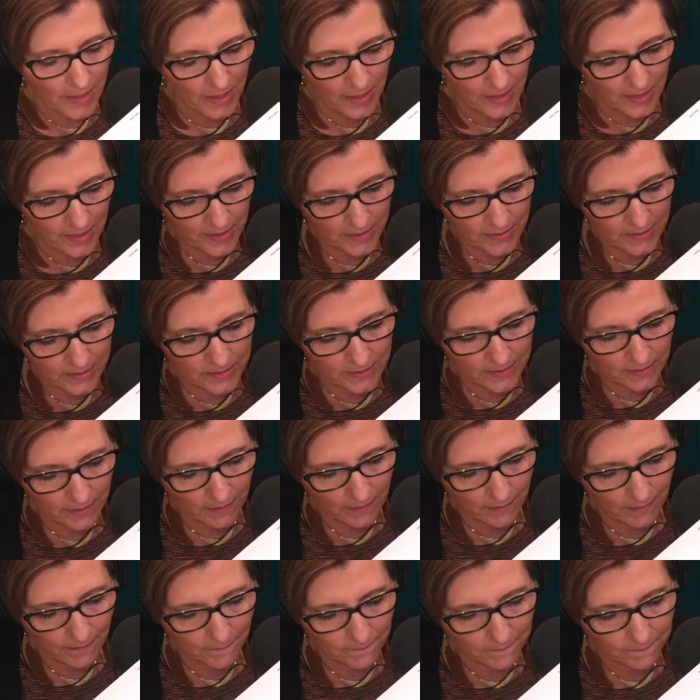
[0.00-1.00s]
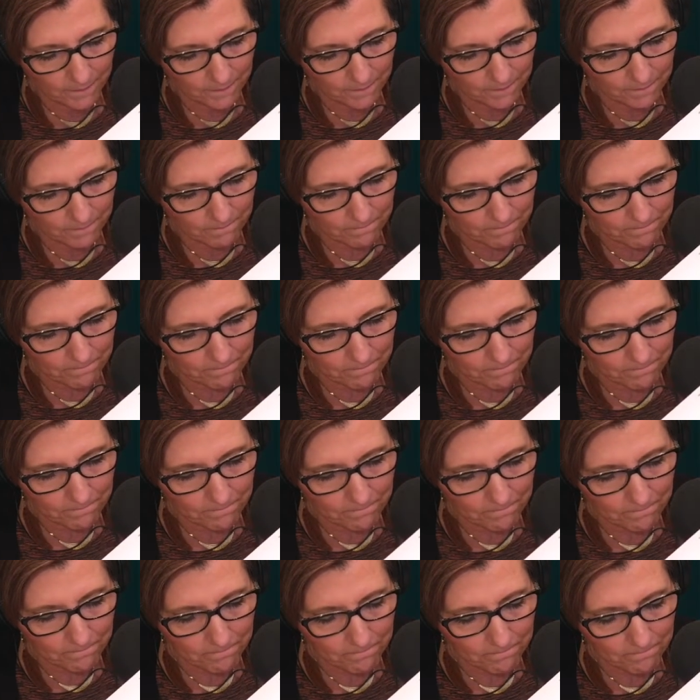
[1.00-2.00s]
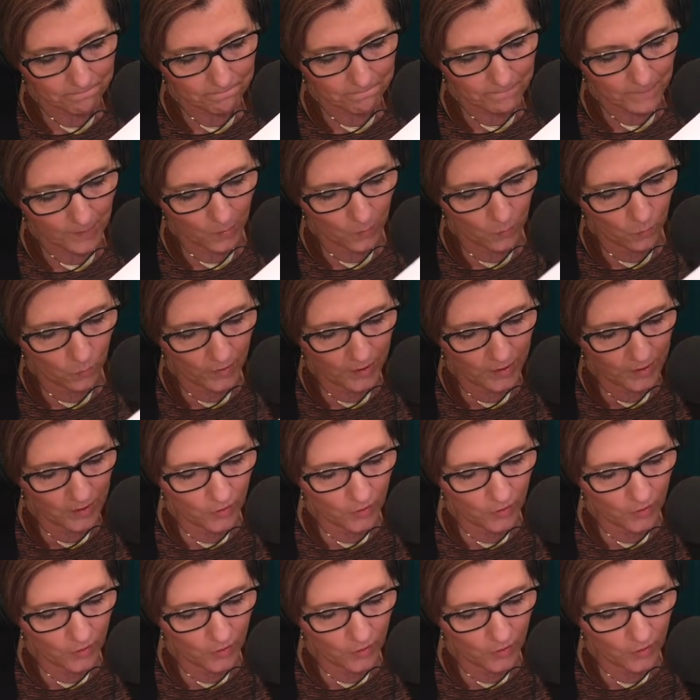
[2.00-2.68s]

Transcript: And we